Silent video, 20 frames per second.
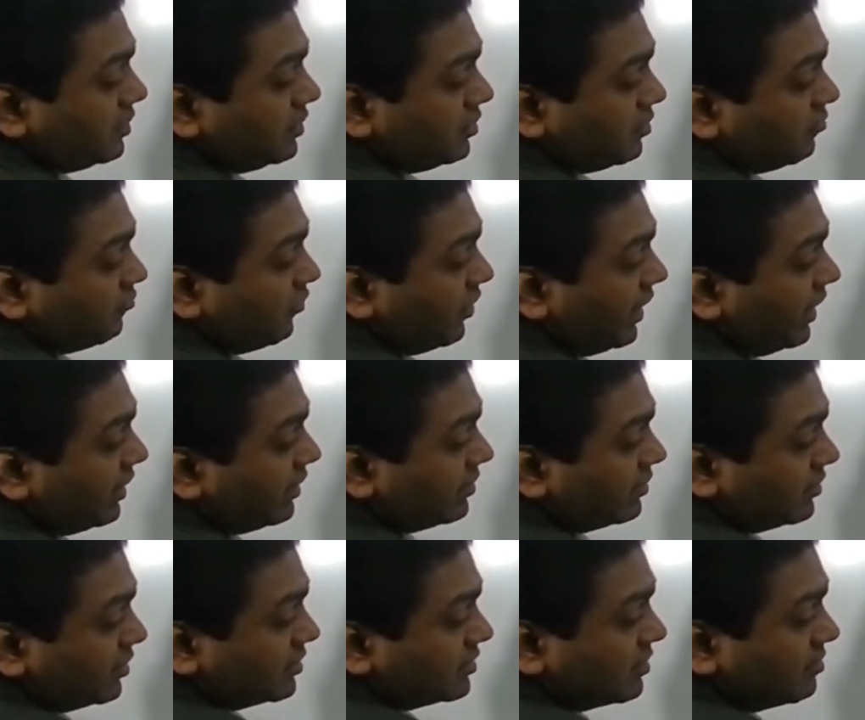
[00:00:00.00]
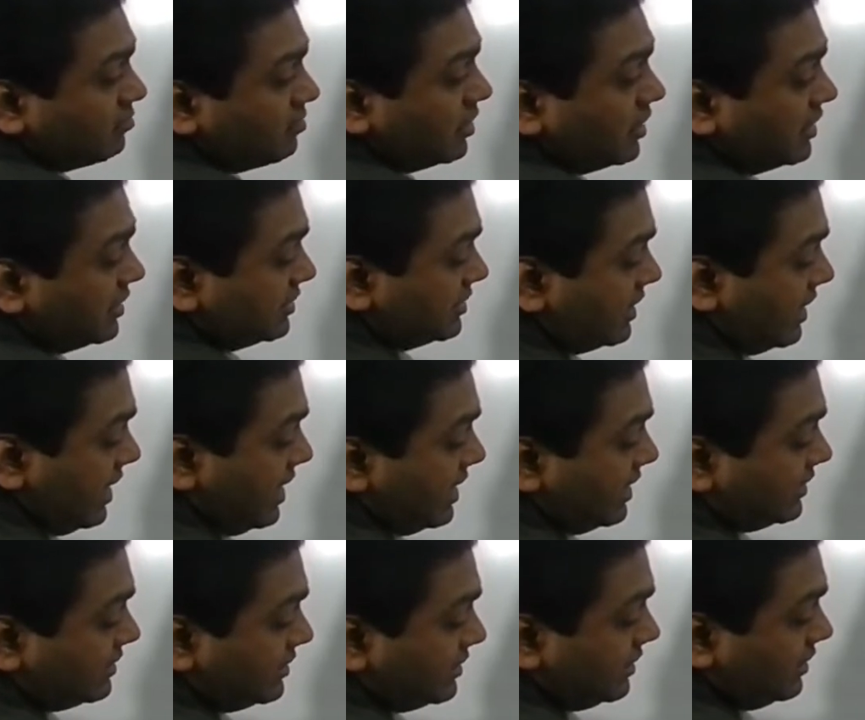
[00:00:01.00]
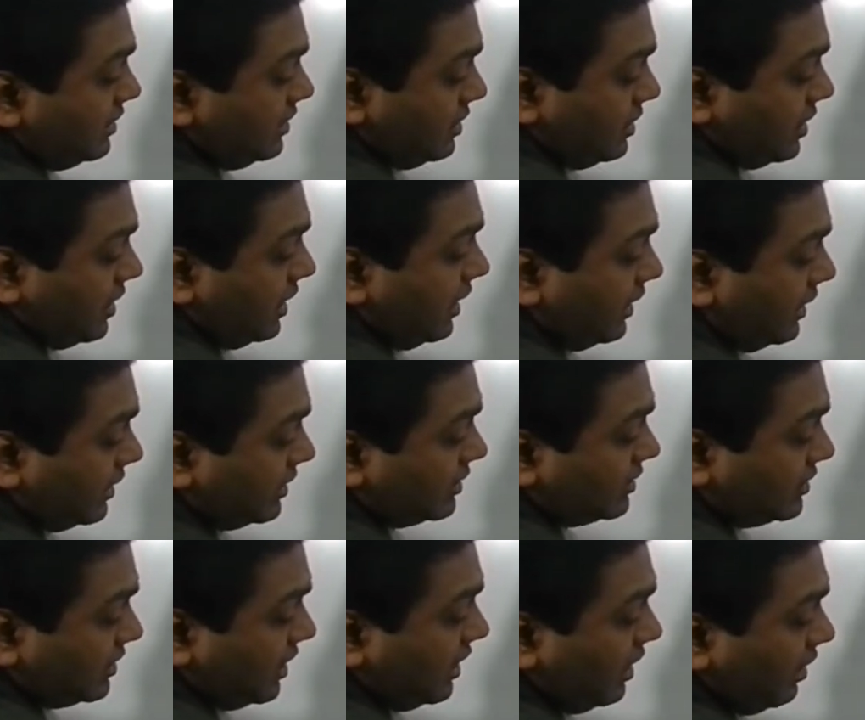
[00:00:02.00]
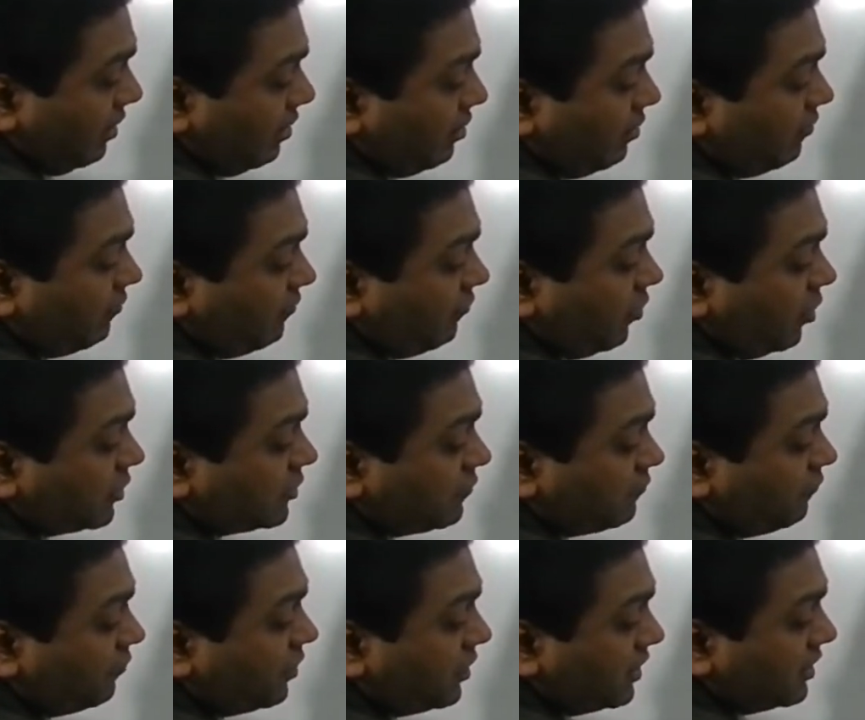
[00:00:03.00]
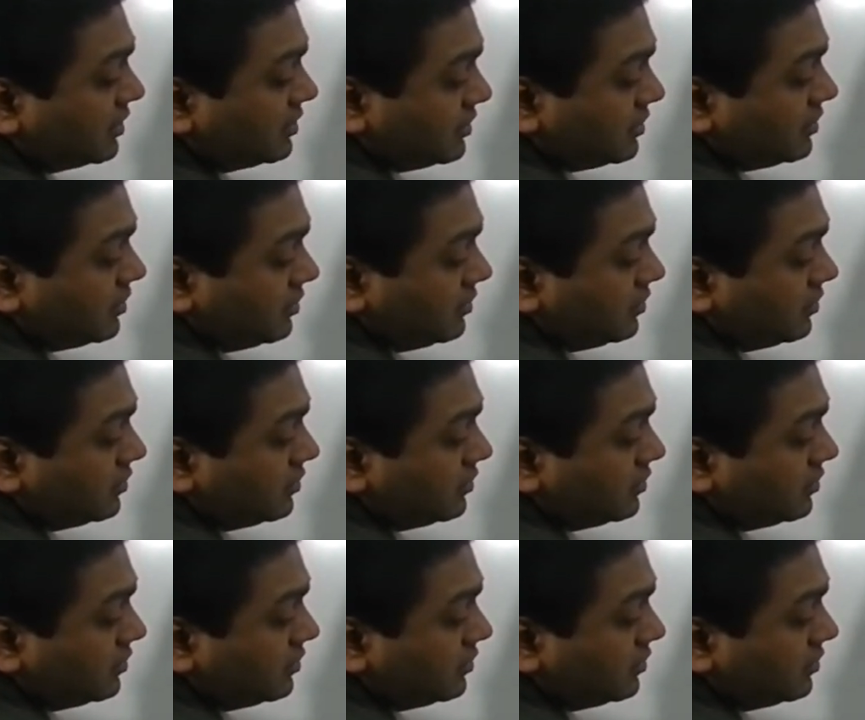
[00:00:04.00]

where the symbol is S. I can take phosphorus,